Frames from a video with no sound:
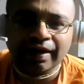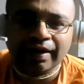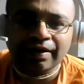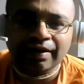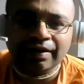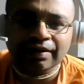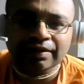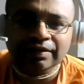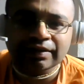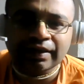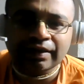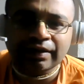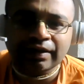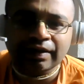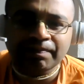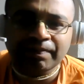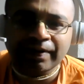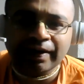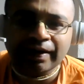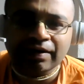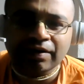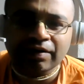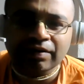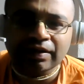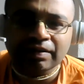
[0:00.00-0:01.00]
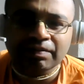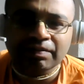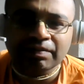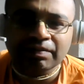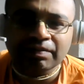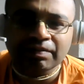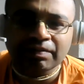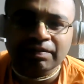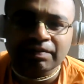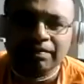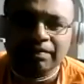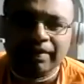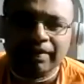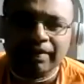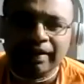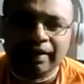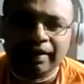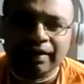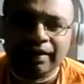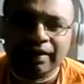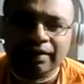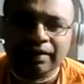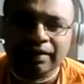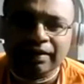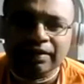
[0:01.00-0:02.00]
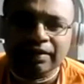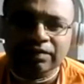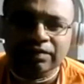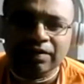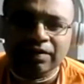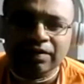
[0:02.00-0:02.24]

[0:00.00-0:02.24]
and does it depend on the material mind and intelligence